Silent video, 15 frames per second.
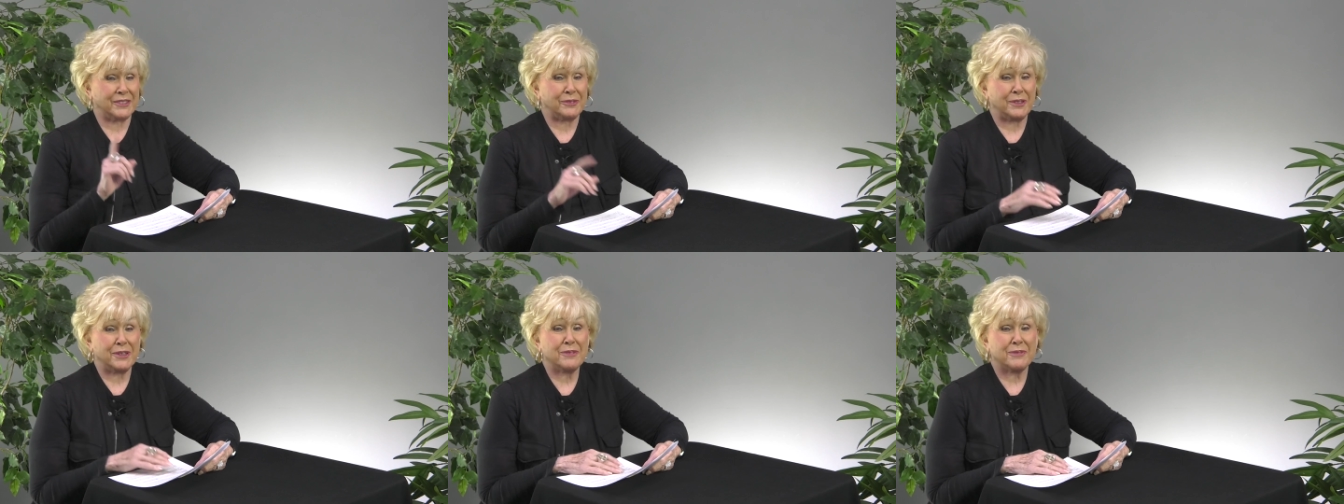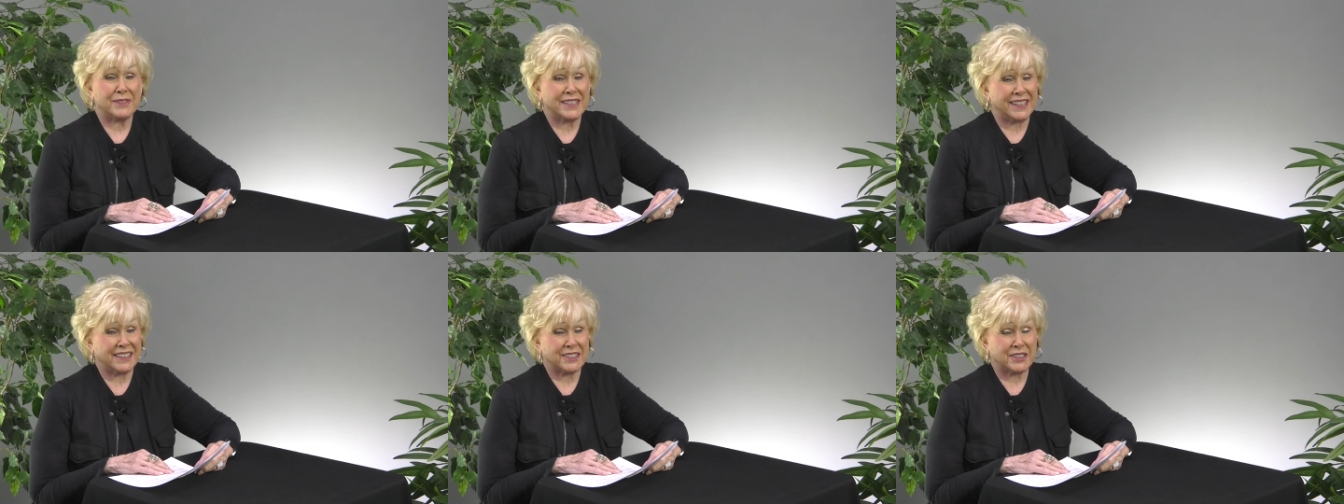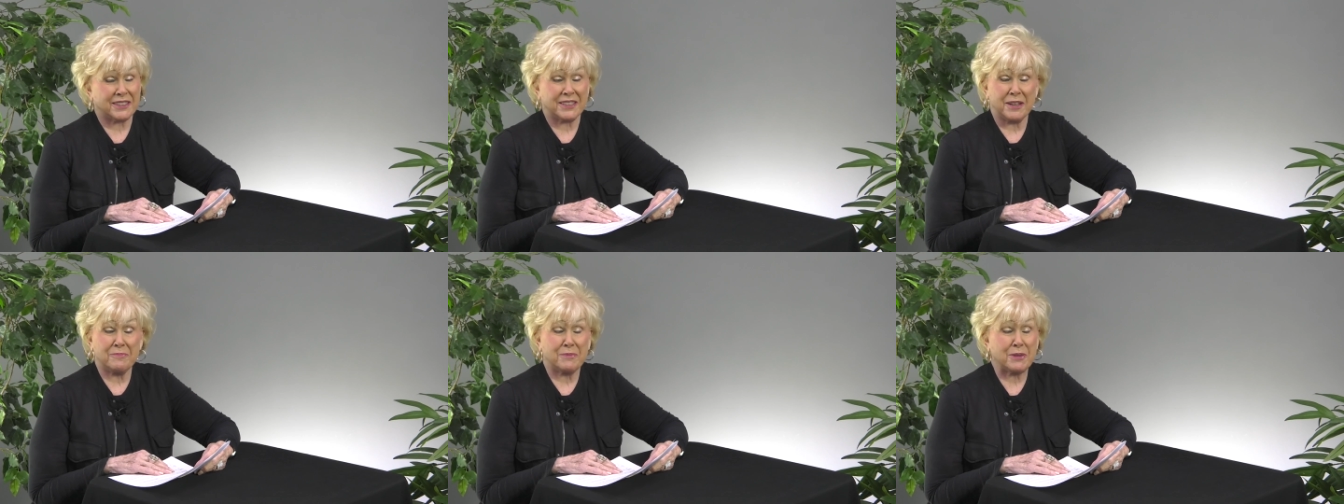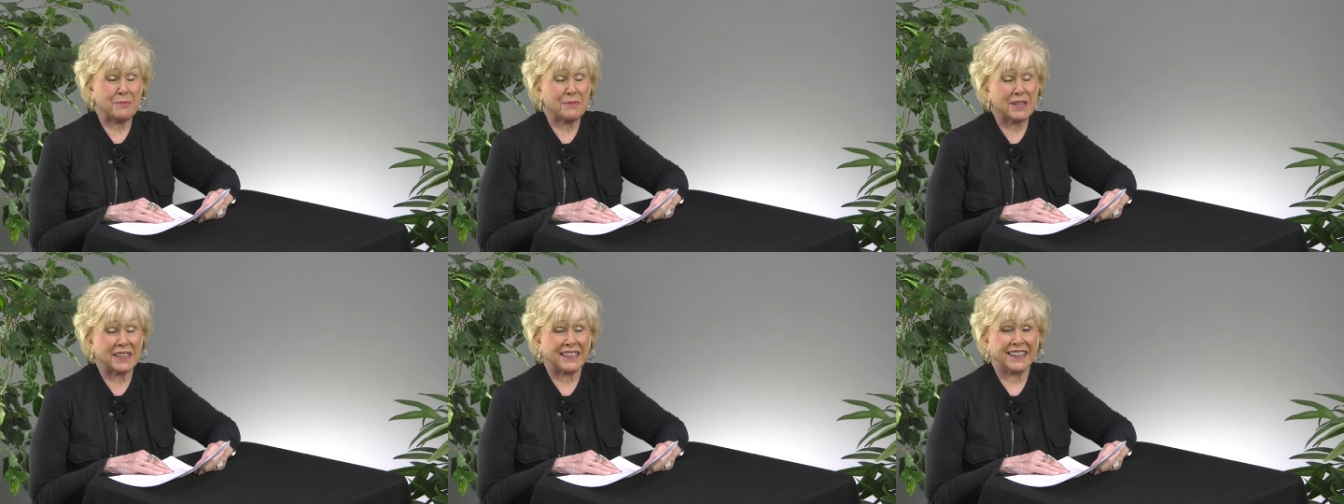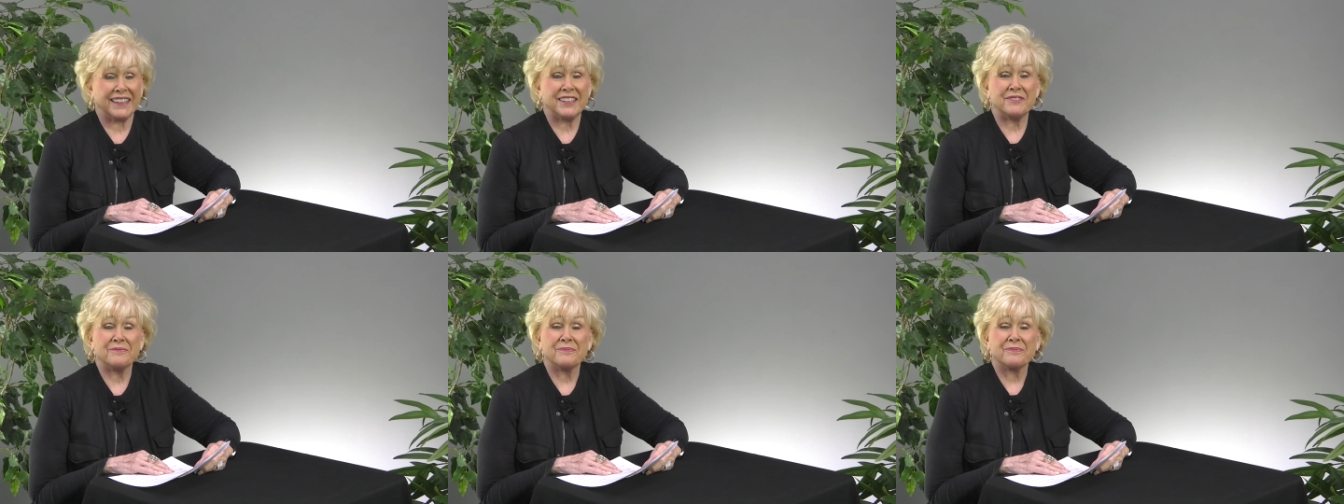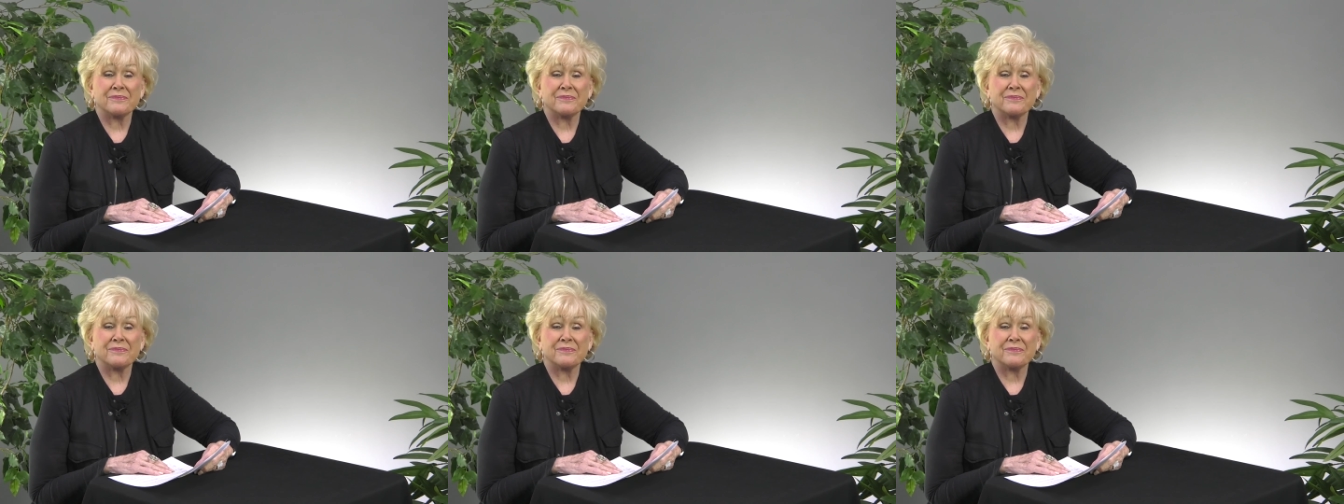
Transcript: We text up to midnight.